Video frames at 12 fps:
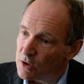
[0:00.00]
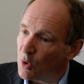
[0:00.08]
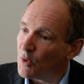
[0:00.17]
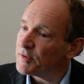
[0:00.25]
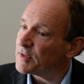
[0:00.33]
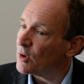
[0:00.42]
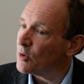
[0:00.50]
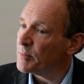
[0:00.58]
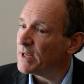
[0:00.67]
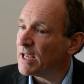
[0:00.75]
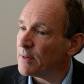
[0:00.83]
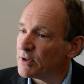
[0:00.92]
Also
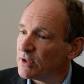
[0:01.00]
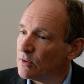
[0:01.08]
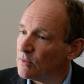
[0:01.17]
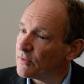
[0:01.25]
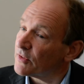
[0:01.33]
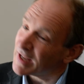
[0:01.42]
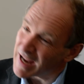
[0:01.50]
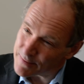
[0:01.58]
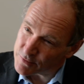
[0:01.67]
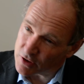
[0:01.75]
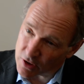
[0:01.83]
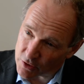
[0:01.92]
being able to use the
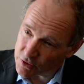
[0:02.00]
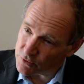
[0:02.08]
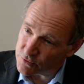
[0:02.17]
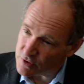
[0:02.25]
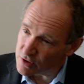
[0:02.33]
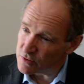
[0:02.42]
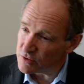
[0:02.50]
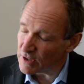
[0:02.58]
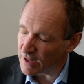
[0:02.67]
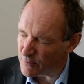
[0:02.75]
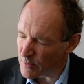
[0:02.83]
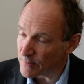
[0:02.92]
camera on your phone to
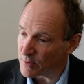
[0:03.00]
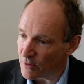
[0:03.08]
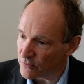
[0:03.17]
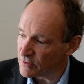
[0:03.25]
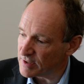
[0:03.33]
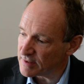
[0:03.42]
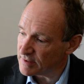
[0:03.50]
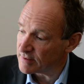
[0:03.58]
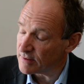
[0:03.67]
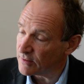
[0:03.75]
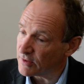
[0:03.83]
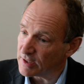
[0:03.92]
have web
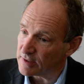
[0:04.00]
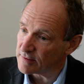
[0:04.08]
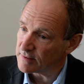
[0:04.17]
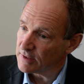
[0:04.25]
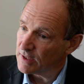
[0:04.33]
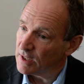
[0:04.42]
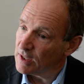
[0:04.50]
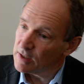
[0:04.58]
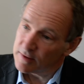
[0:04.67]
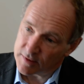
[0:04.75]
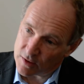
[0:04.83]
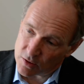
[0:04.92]
conferences and things. So